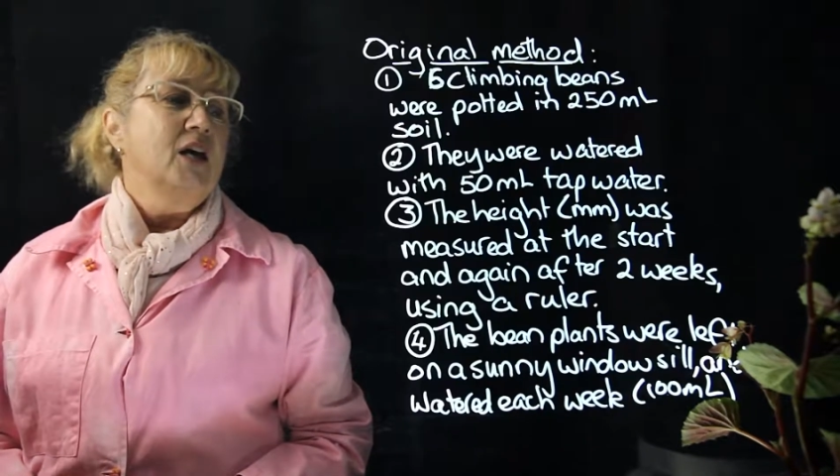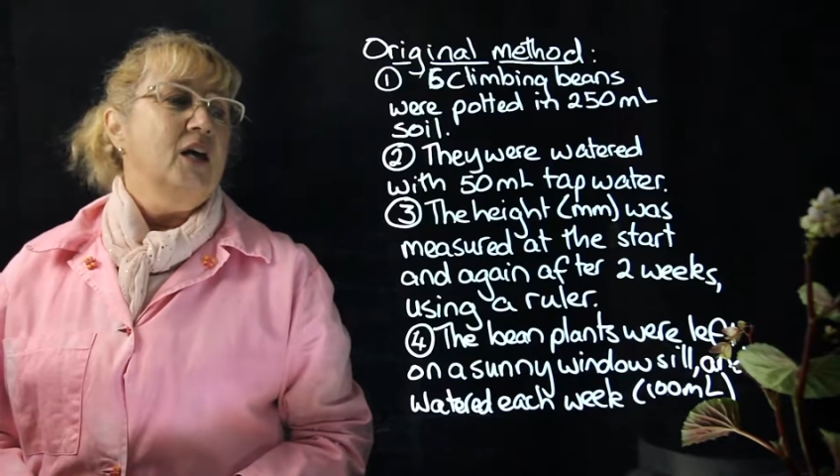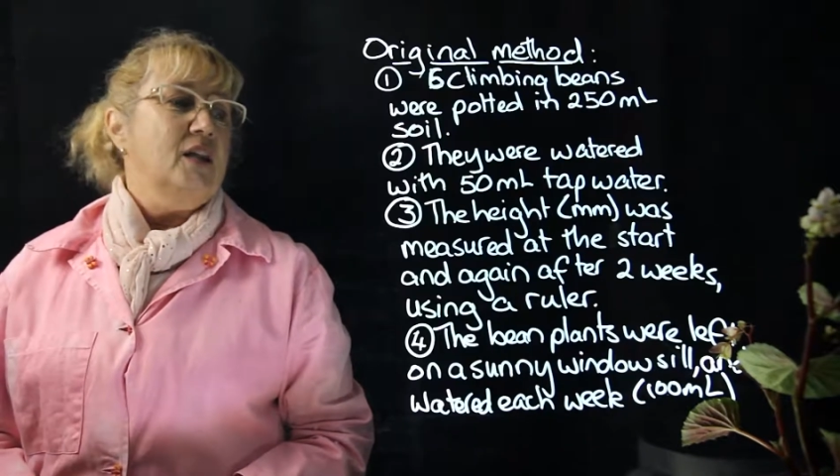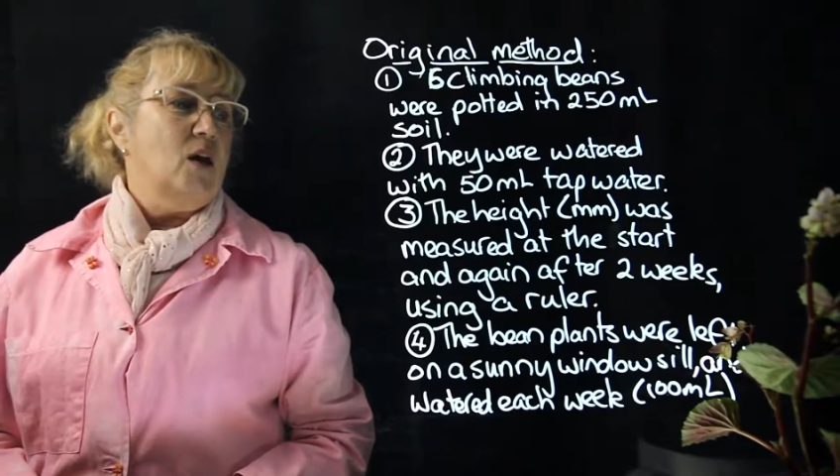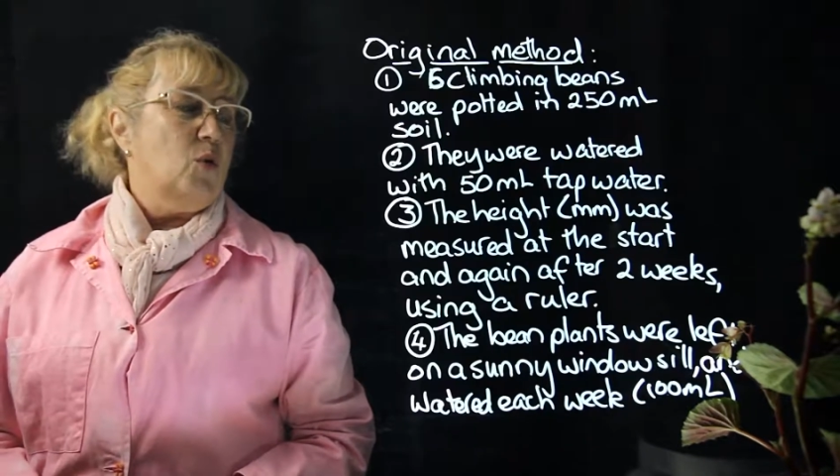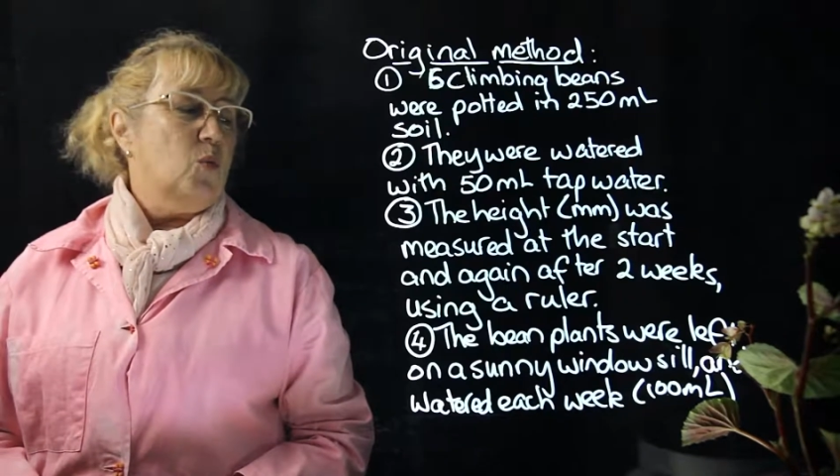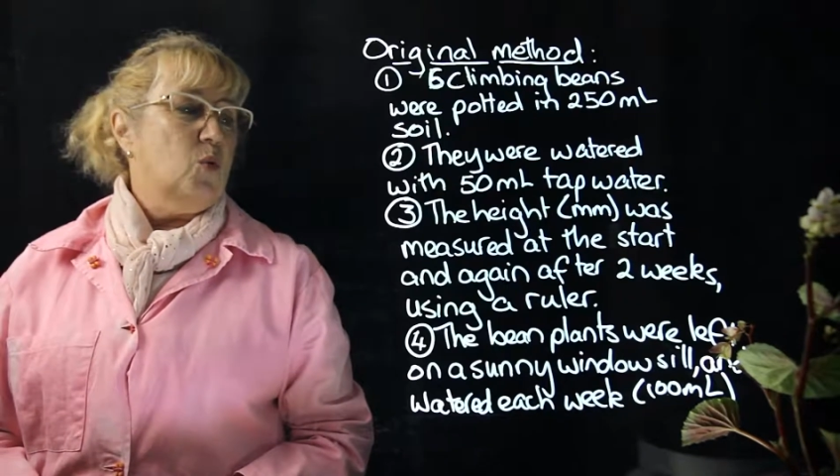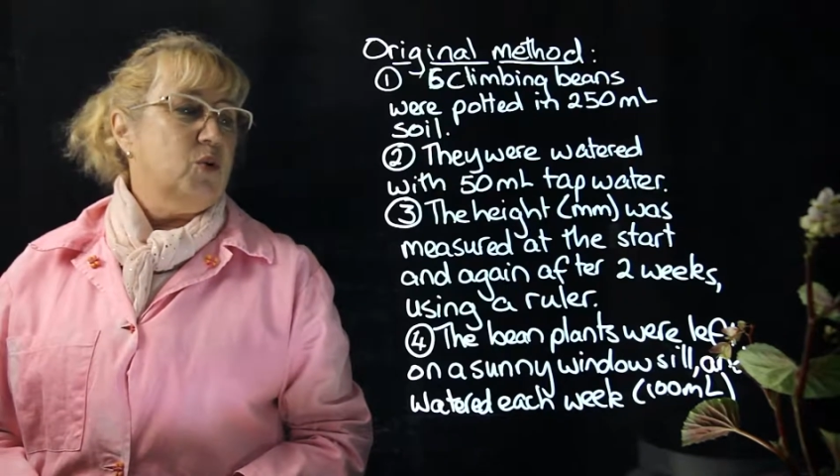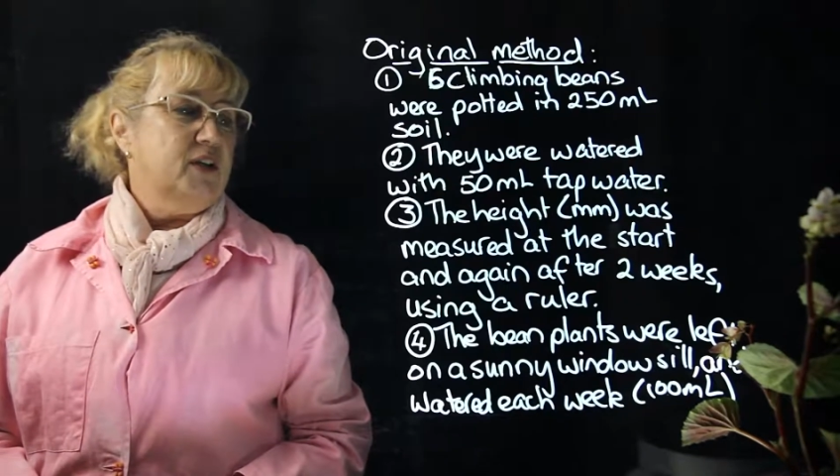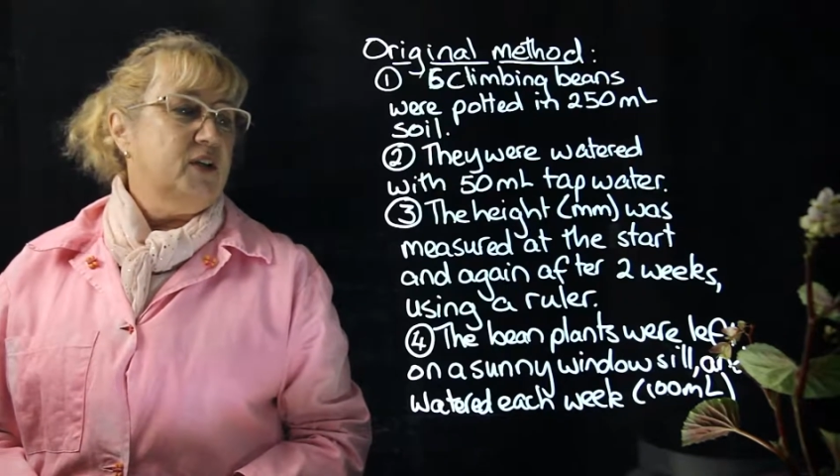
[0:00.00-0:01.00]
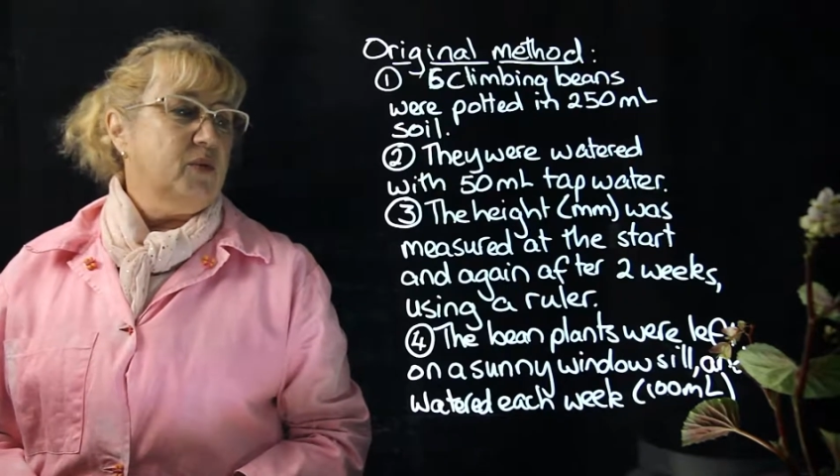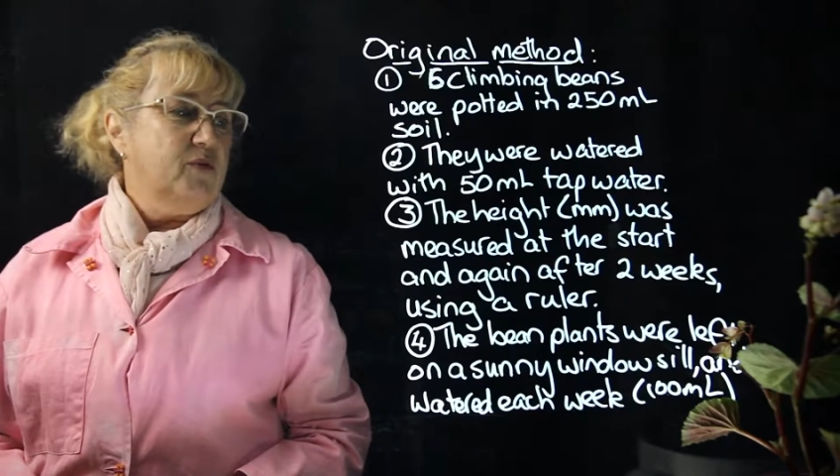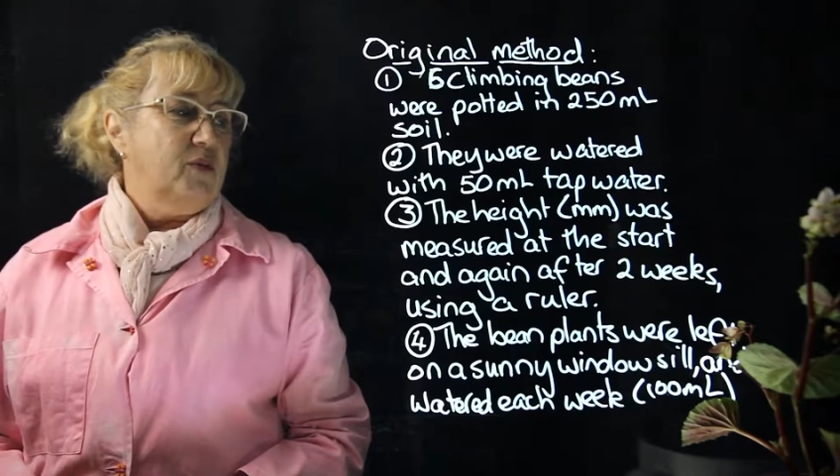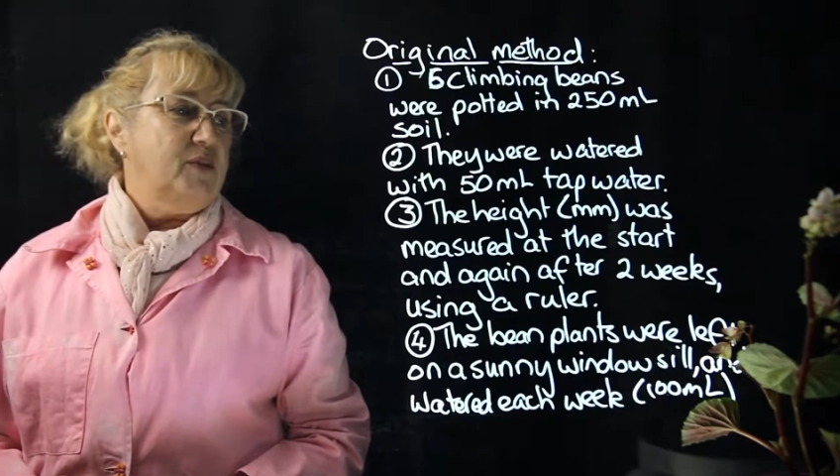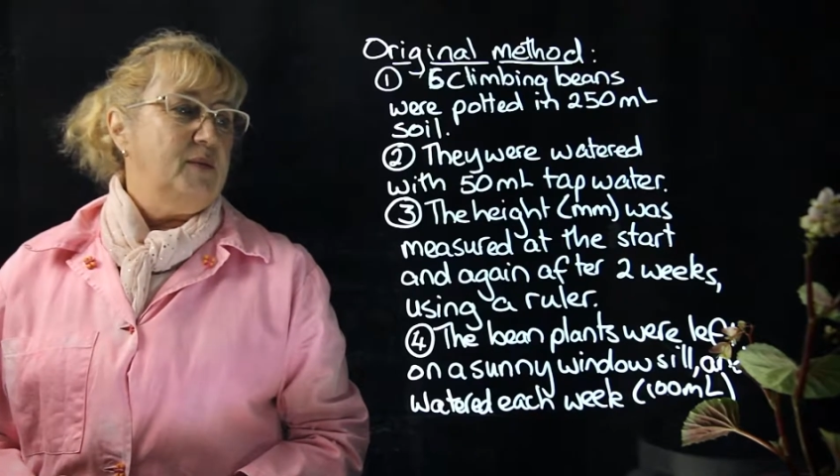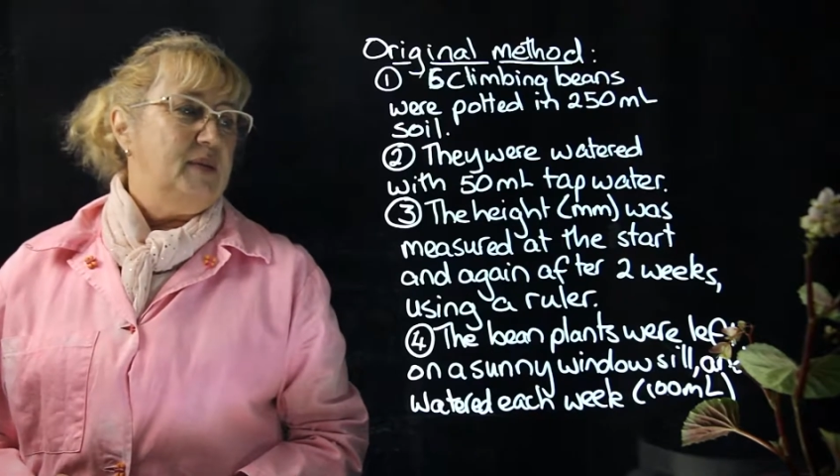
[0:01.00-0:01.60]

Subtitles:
They were watered with 50